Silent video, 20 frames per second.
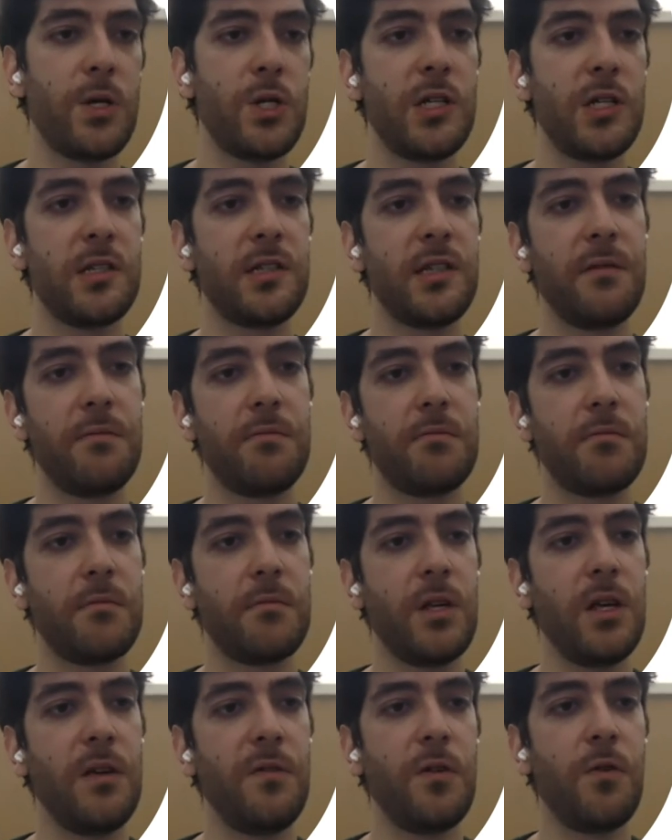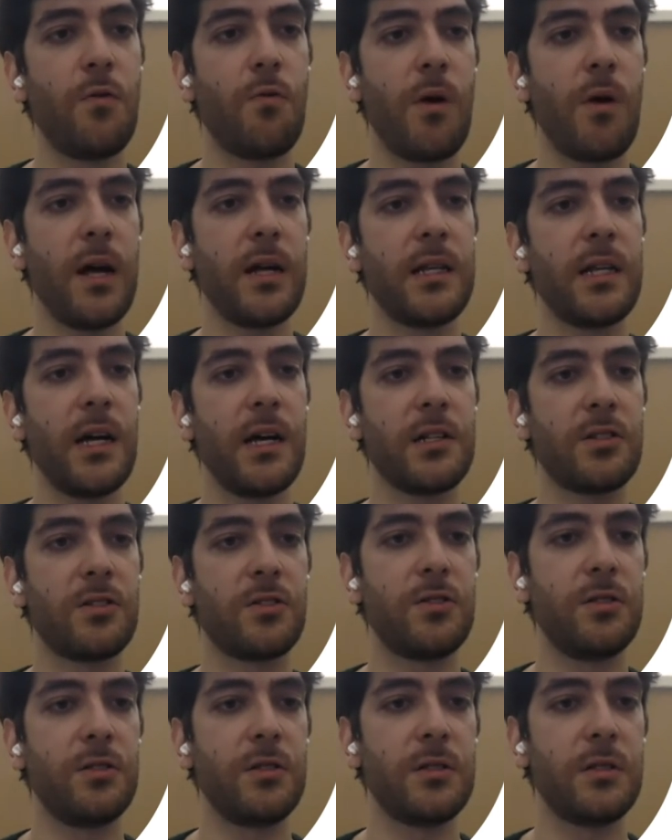thing, which is that if you
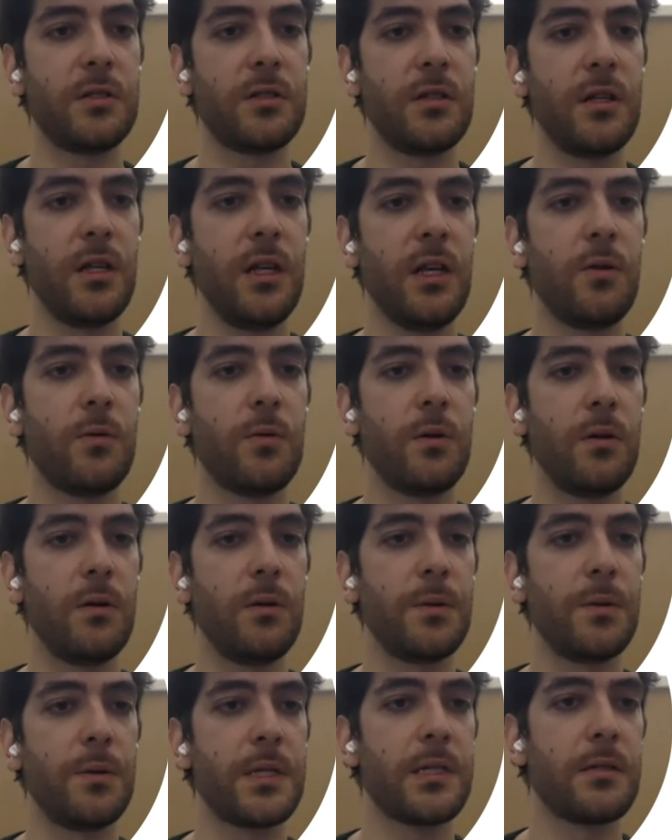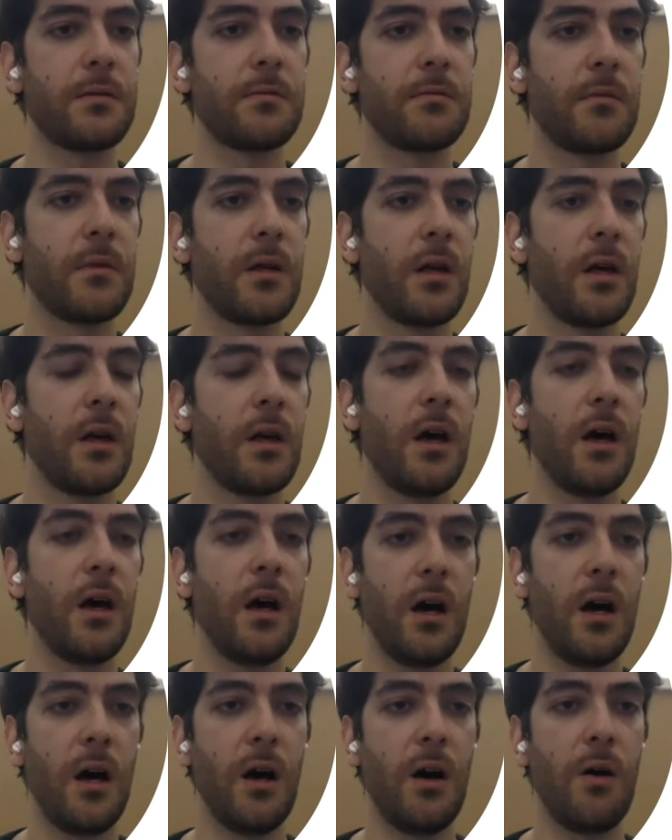write assert equals
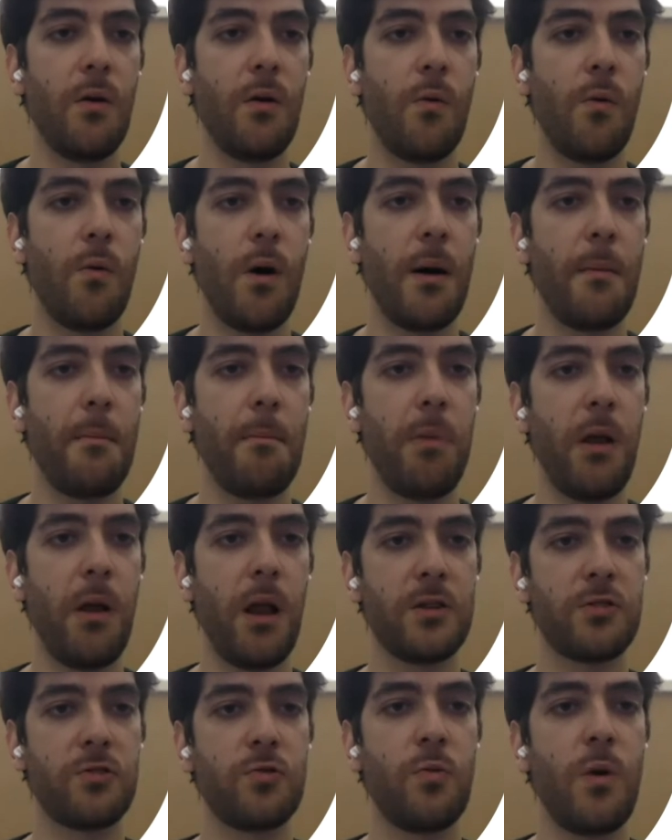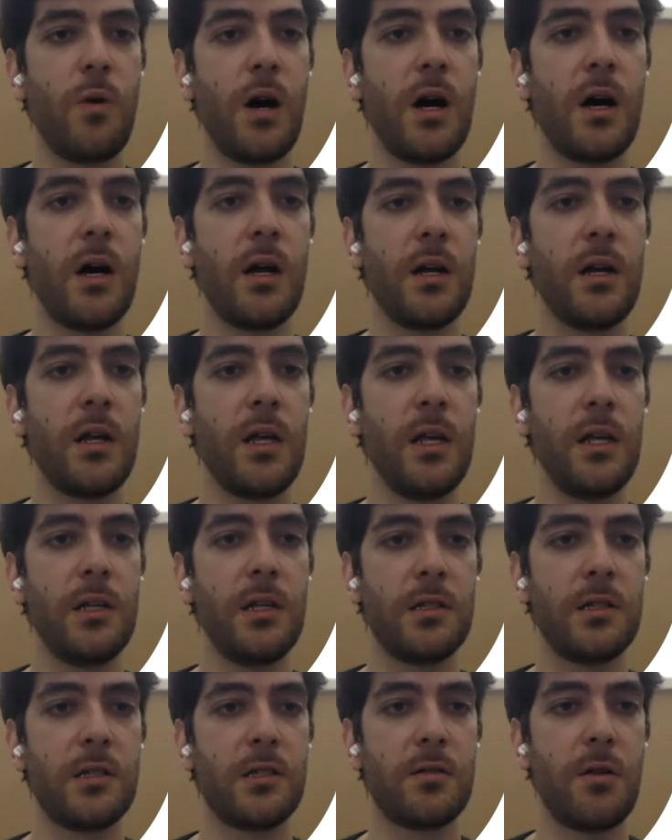1 +
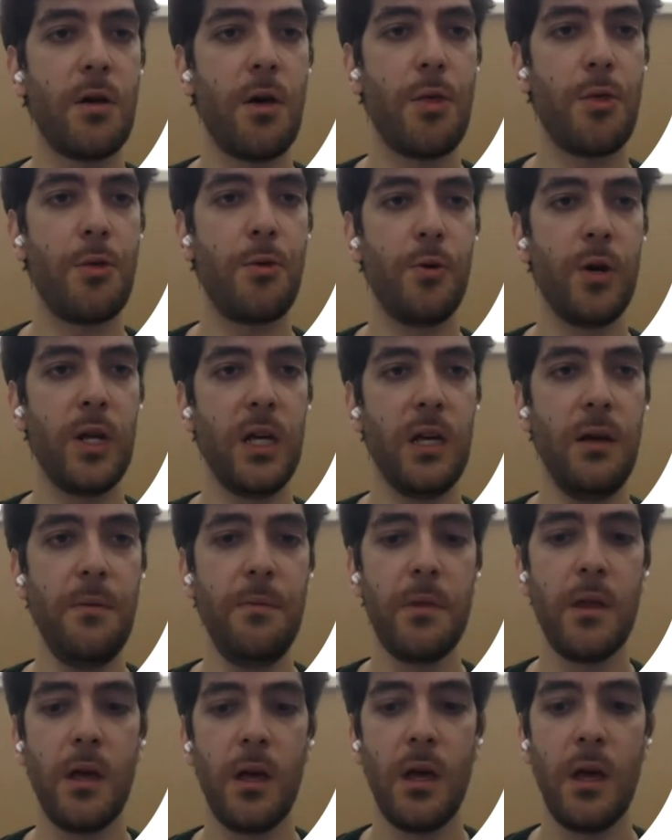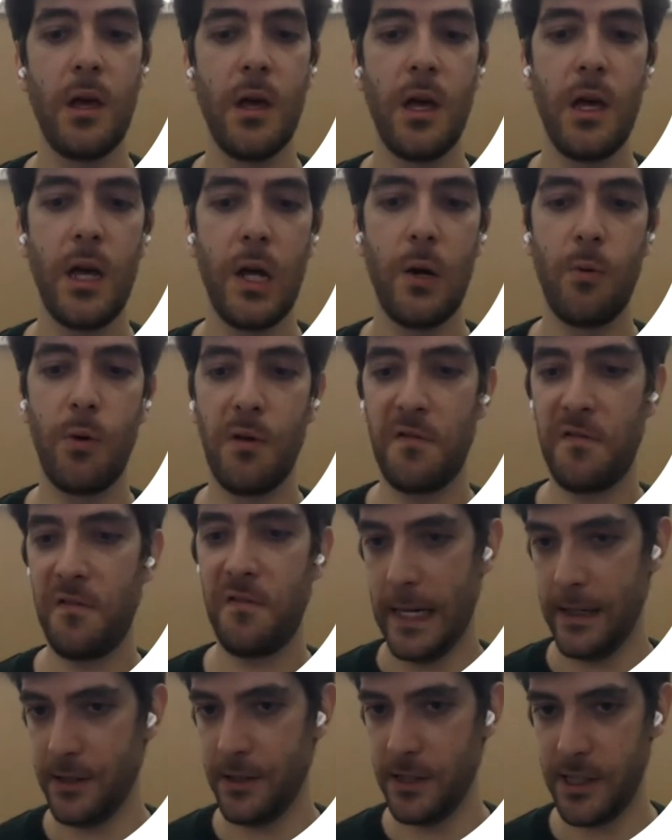1 is 3,
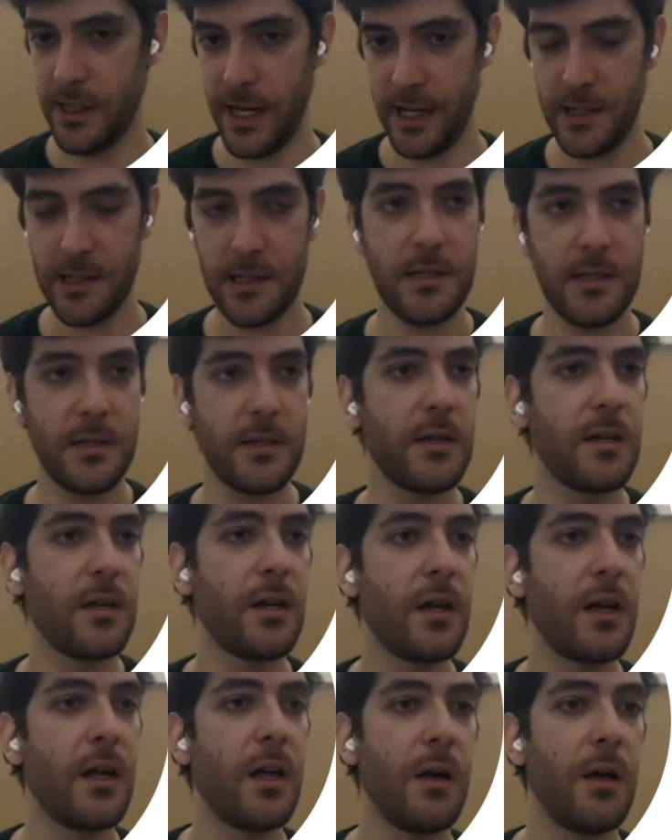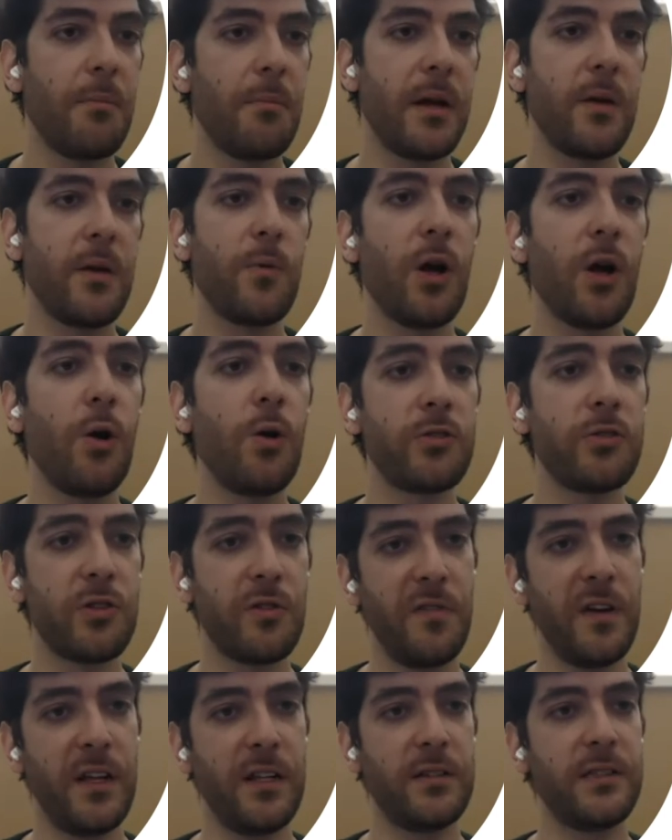it will fail the test. But it
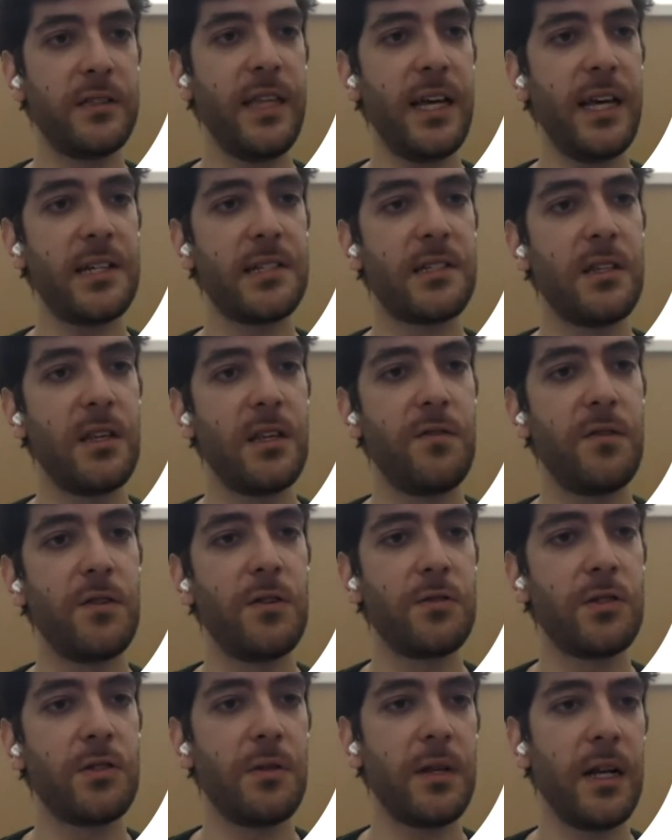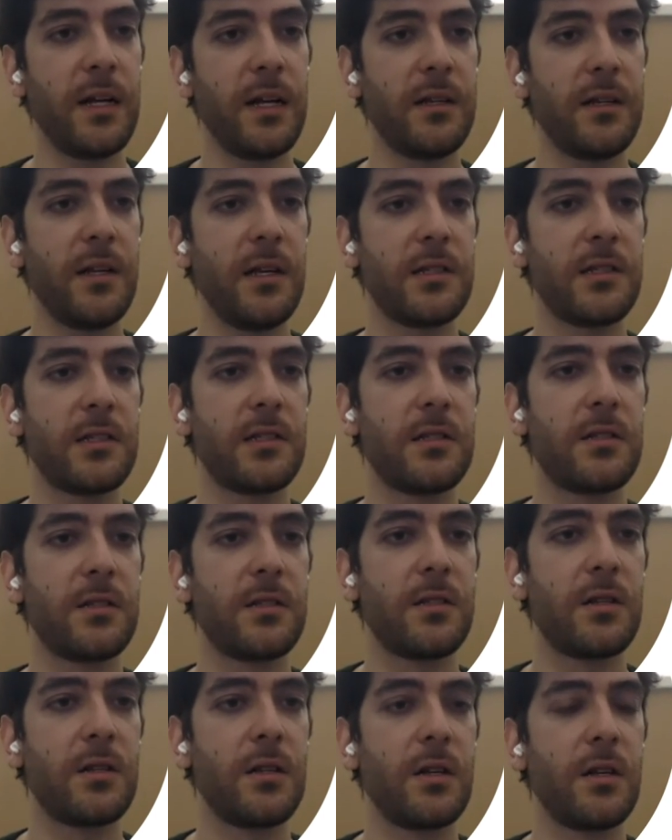will also fail the test if you do something like
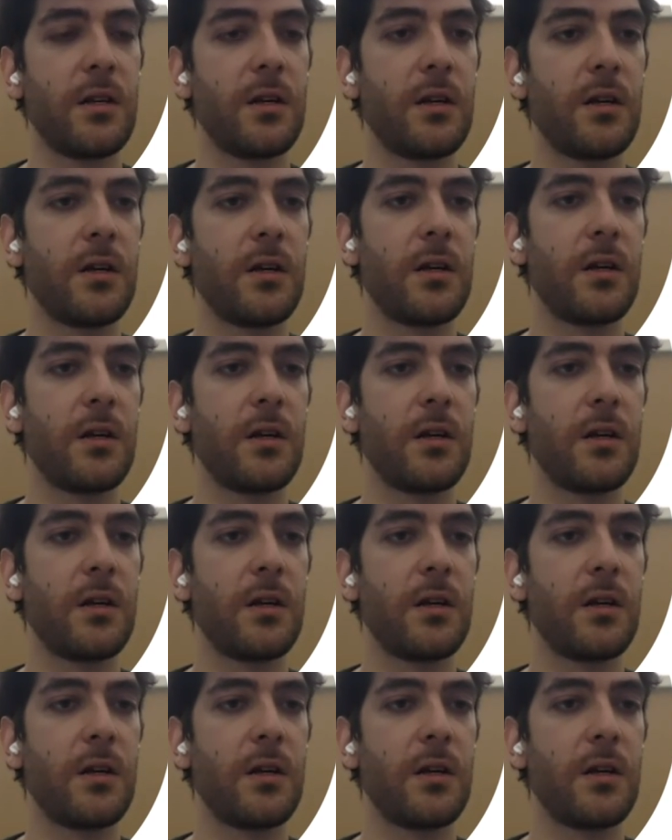this.